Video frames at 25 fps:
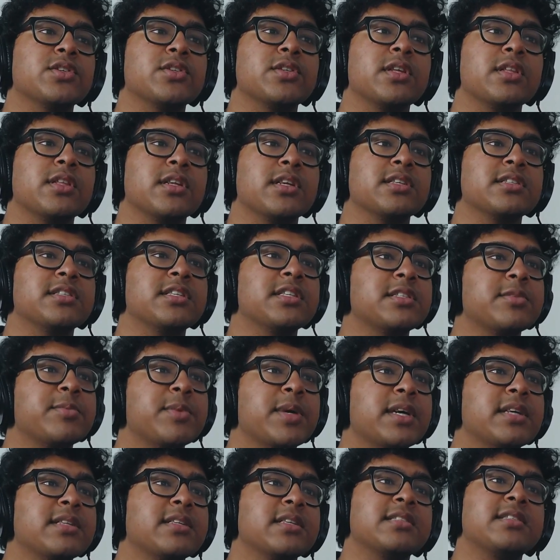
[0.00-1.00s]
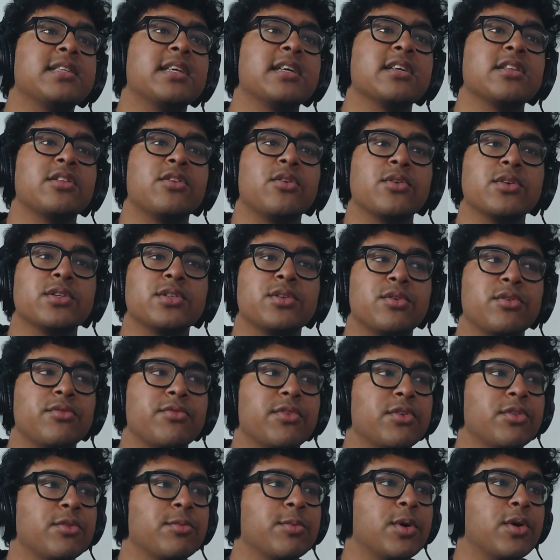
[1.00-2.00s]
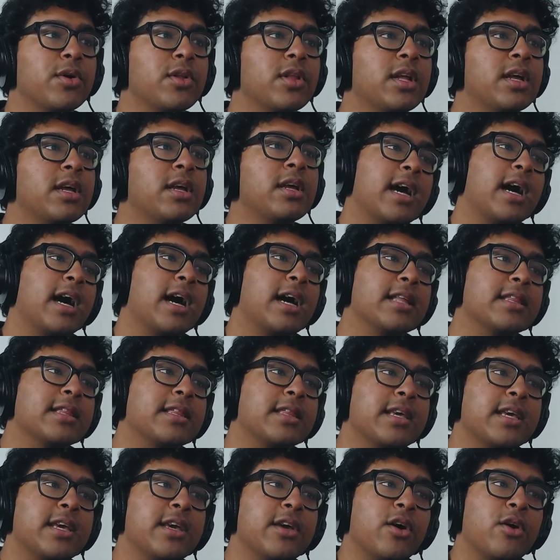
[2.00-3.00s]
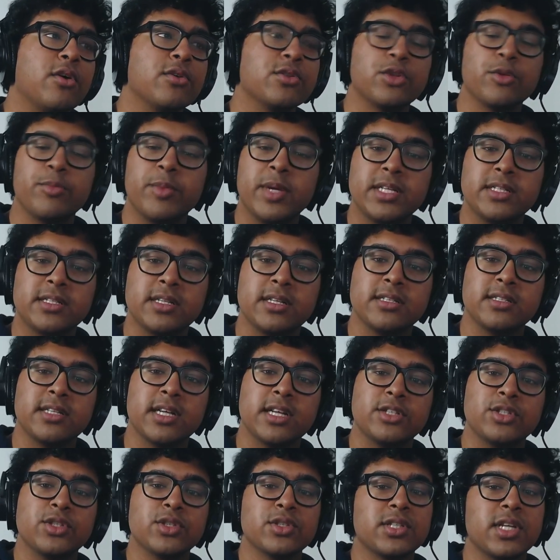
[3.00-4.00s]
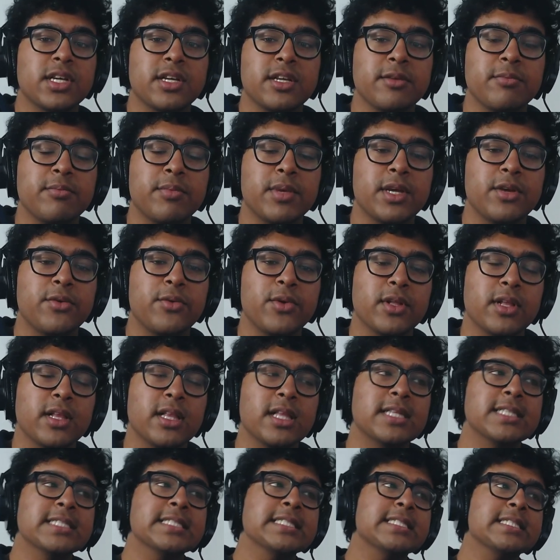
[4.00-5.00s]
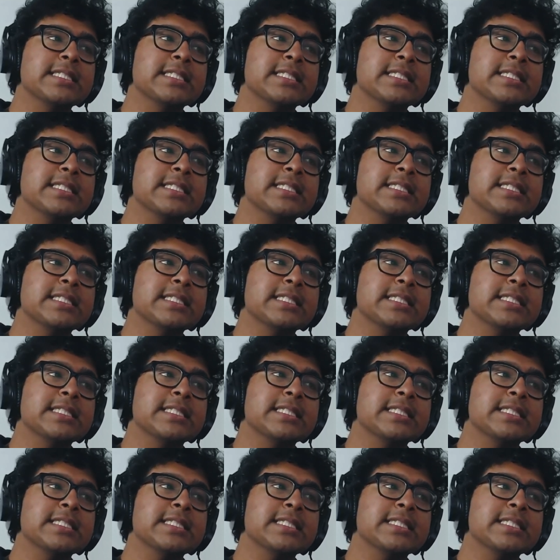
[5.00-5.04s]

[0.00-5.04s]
to study than anticipated. It's taken longer to review them all. Yeah, and they also basically said, just like Imperial,